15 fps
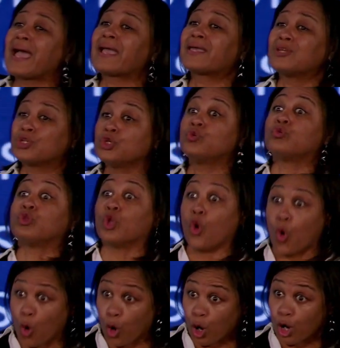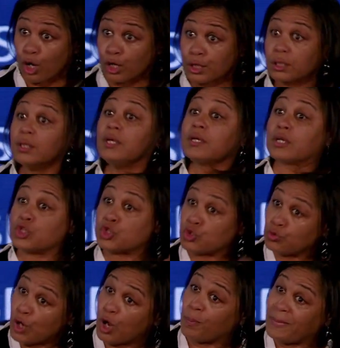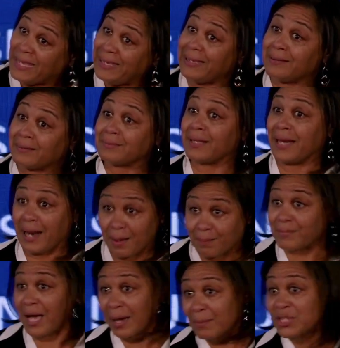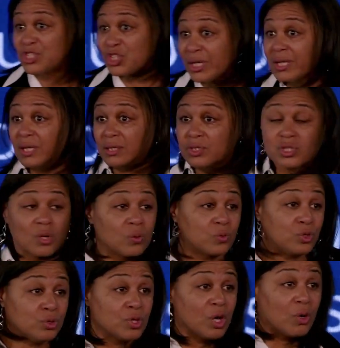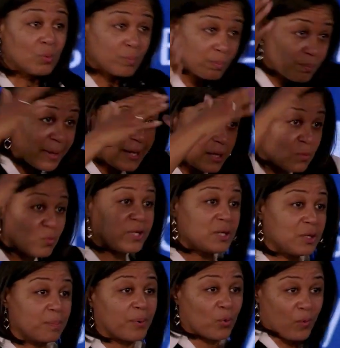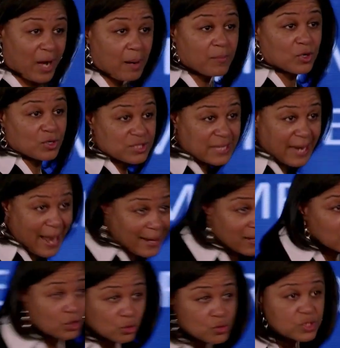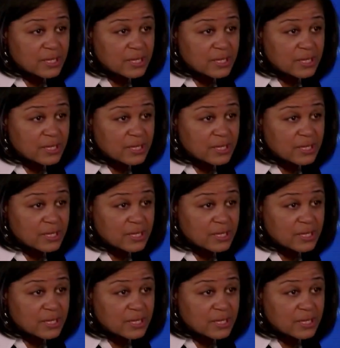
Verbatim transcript: I can do? Lord, because you know me. I'm, I'm a chicken. So, you know, make it within the parameters that I can do